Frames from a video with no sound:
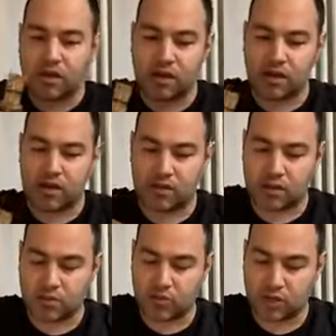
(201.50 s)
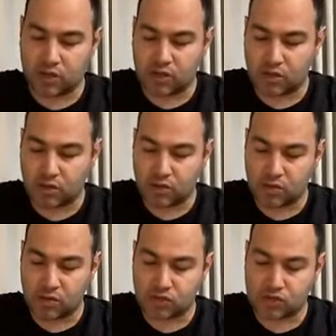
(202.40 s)
And then we can go
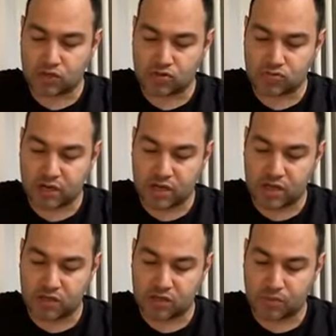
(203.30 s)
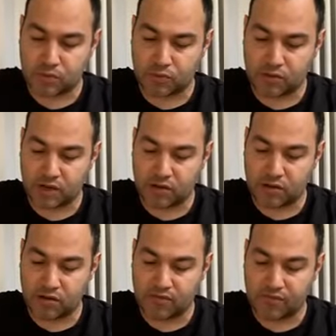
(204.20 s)
straight into pouring
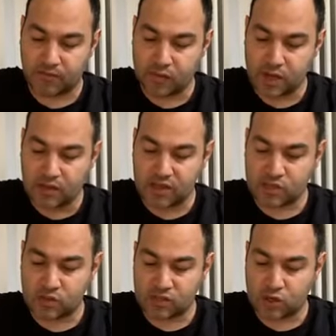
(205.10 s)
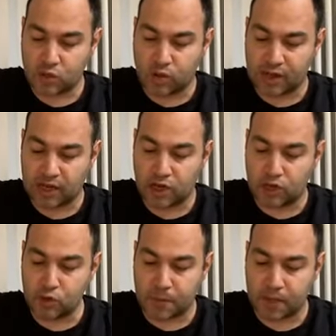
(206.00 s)
half. This is quite
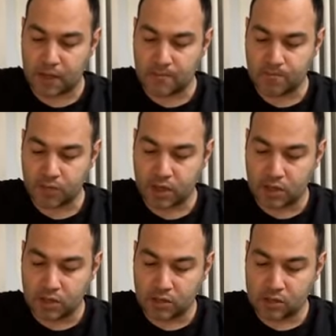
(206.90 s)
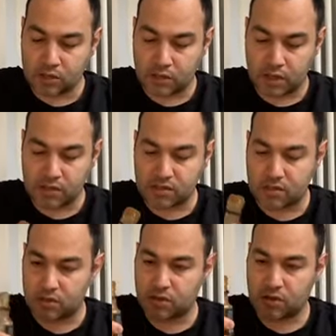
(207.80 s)
gloopy. So guys,
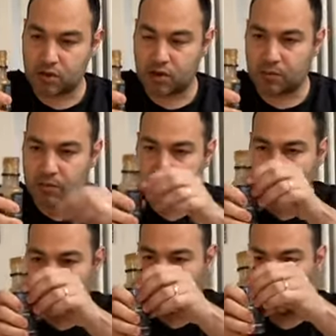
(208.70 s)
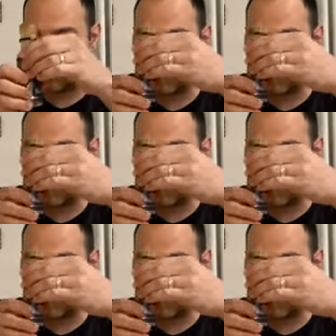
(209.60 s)
there, let me just have a little